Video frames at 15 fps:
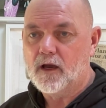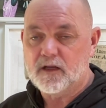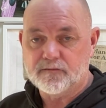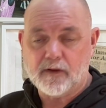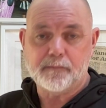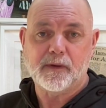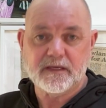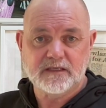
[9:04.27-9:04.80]
And
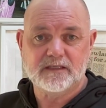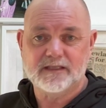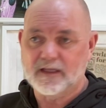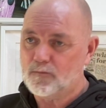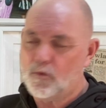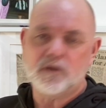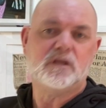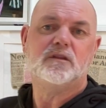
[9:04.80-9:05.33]
I've basically
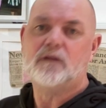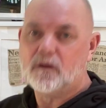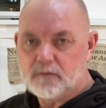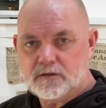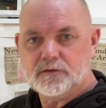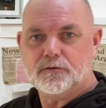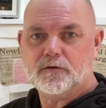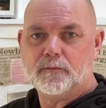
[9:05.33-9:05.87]
said, what are you
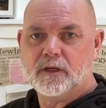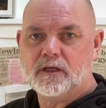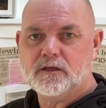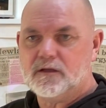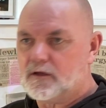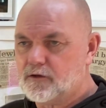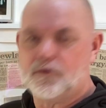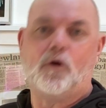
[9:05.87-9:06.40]
doing? You know what I mean?
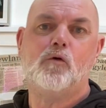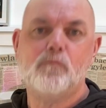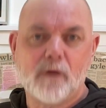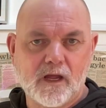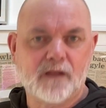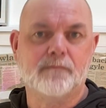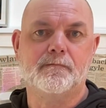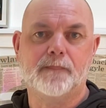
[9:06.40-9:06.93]
You're a grown
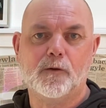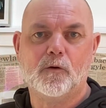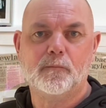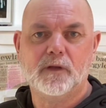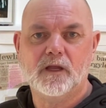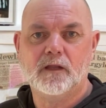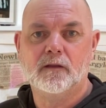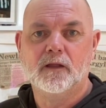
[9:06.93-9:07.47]
man. You know
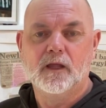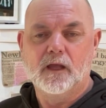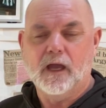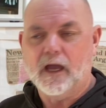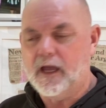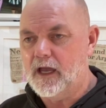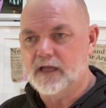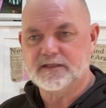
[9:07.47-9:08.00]
what I mean?
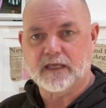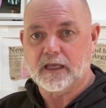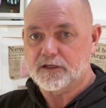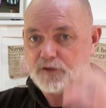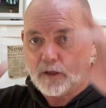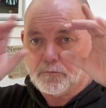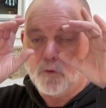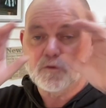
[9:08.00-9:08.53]
I say,
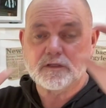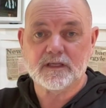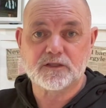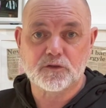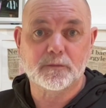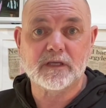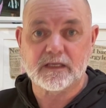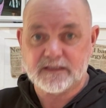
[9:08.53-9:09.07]
so mostly
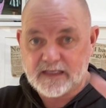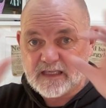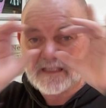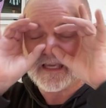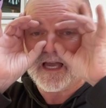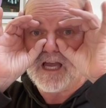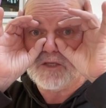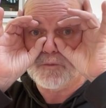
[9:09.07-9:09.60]
some of it's these
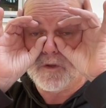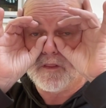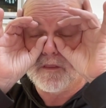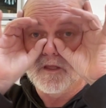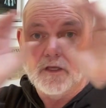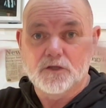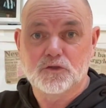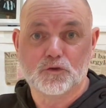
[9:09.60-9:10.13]
guys with
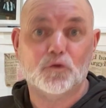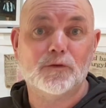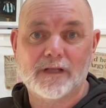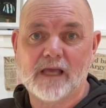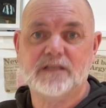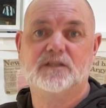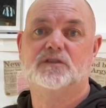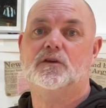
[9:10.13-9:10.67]

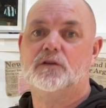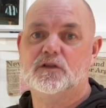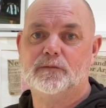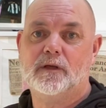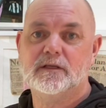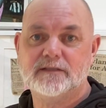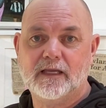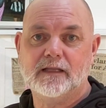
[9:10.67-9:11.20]
sunglasses on as
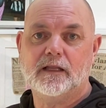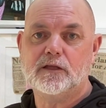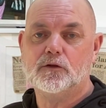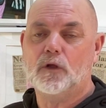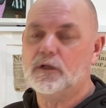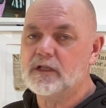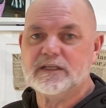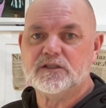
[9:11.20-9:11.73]
well. I say,
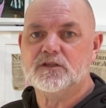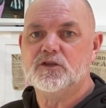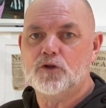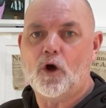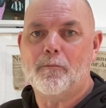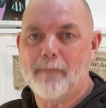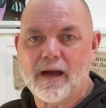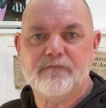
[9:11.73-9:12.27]
listen, you're
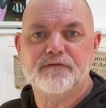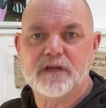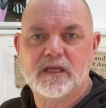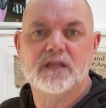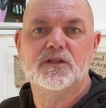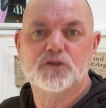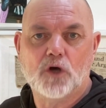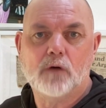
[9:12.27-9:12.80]
not Maverick
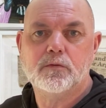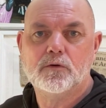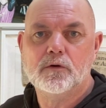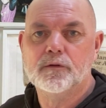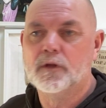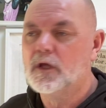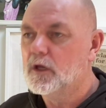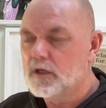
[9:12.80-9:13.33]
in Top
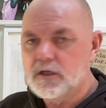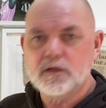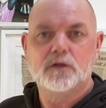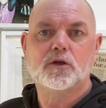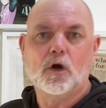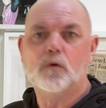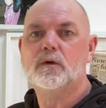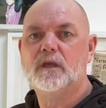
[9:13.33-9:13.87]
Gun. You're a
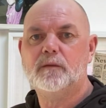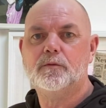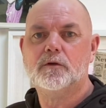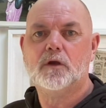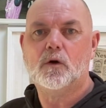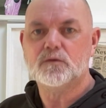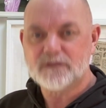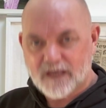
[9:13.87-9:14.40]
goalkeeping
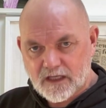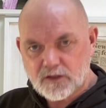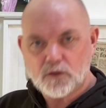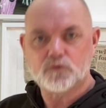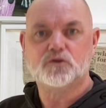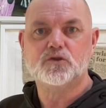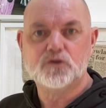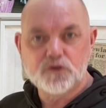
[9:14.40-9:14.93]
coach. Get
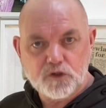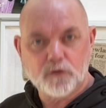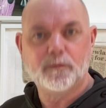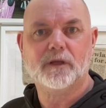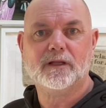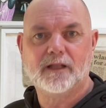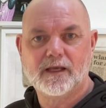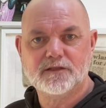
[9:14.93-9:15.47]
those
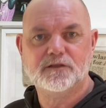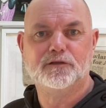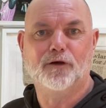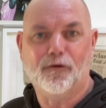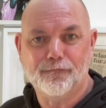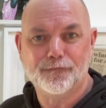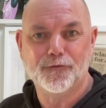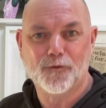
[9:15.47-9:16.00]
stupid glasses
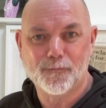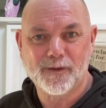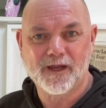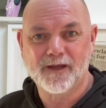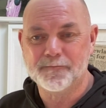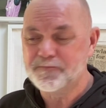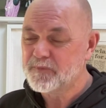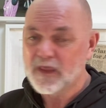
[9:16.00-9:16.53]
off. You know what I
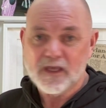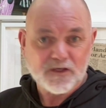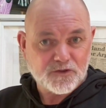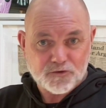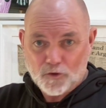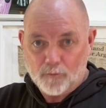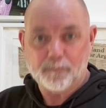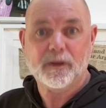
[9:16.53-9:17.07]
mean?
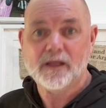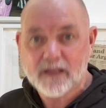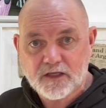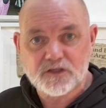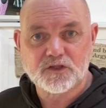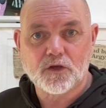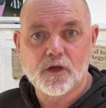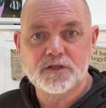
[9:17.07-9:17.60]
Stop being like a
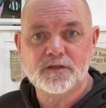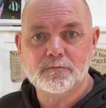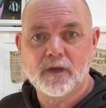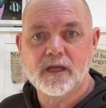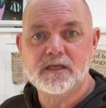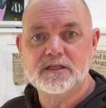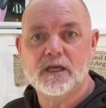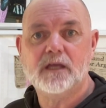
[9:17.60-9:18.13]
sergeant
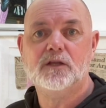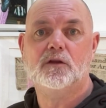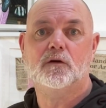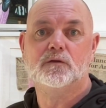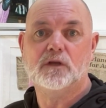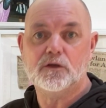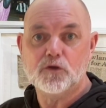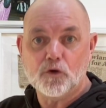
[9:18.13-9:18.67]
major. You
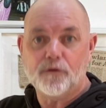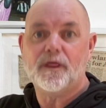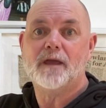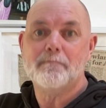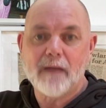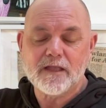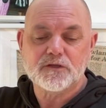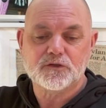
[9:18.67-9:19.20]
know, you're their
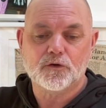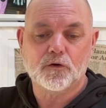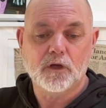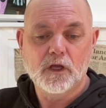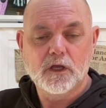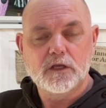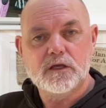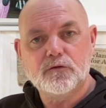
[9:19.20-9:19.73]
mentor.
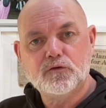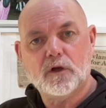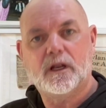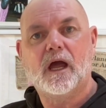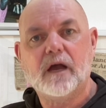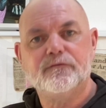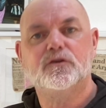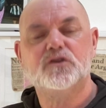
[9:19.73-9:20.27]
You've got to
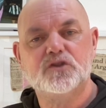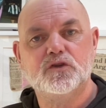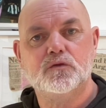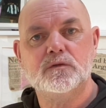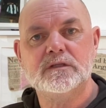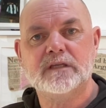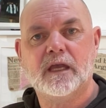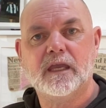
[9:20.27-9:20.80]
have your
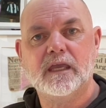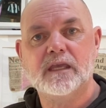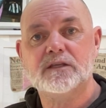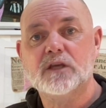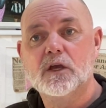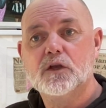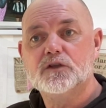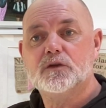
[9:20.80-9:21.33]
students at ease.
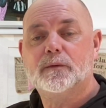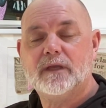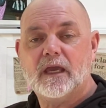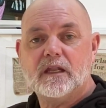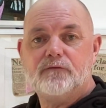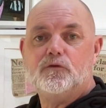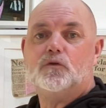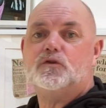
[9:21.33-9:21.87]
So
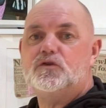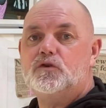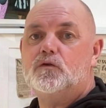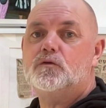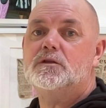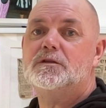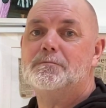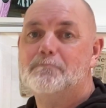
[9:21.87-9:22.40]
again, if your
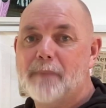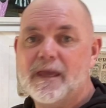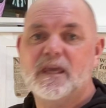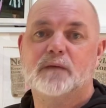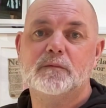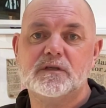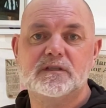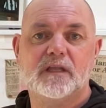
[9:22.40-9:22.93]
students
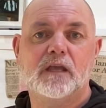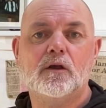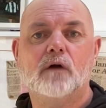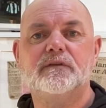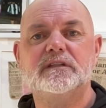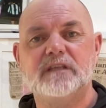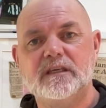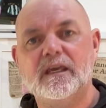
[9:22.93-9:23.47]
make a mistake,
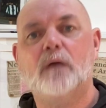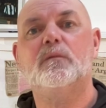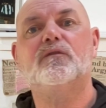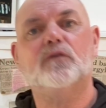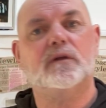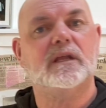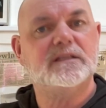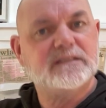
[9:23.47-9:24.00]
obviously, yeah, we've
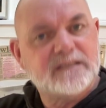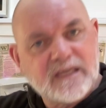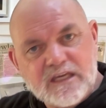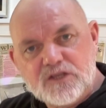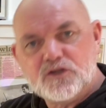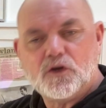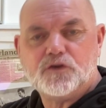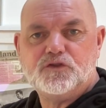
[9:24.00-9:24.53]
got to
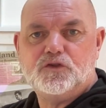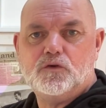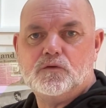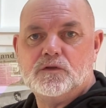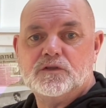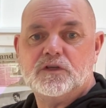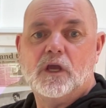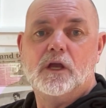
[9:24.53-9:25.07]
teach our
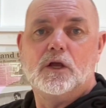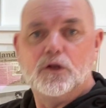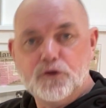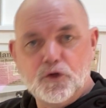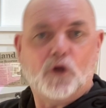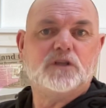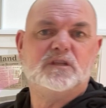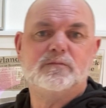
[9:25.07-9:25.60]
students
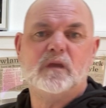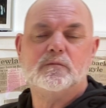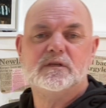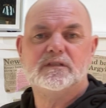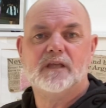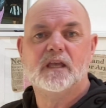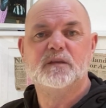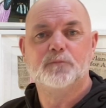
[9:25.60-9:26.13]
not to make
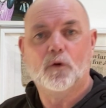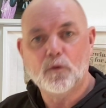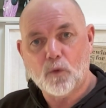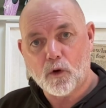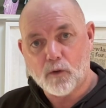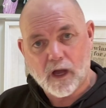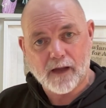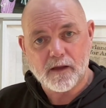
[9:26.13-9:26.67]
mistakes. But
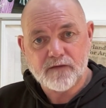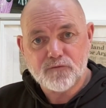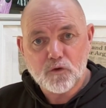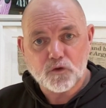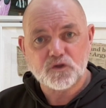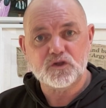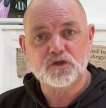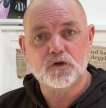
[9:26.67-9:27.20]
if
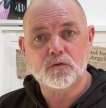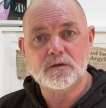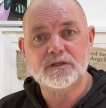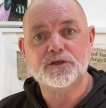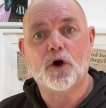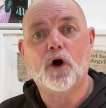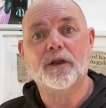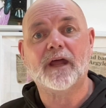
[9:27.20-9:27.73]
your
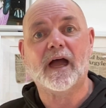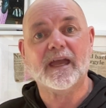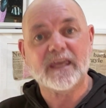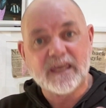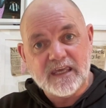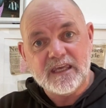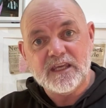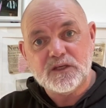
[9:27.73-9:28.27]
students are at
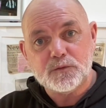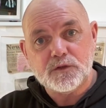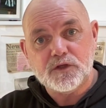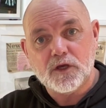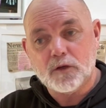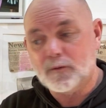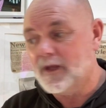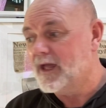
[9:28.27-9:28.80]
ease with
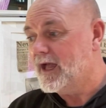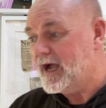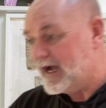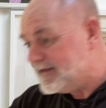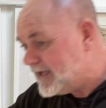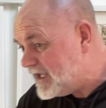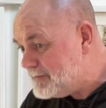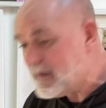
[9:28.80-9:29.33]
you
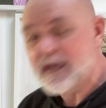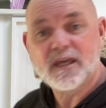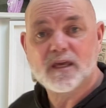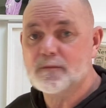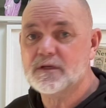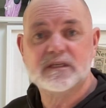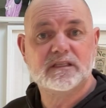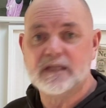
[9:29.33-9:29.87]
and they make
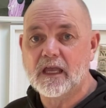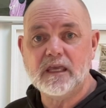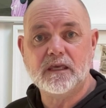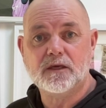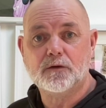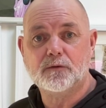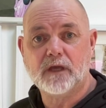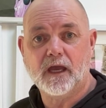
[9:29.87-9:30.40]
a
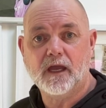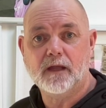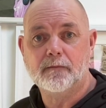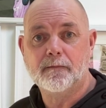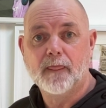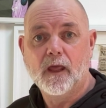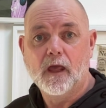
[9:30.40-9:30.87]
mistake, okay,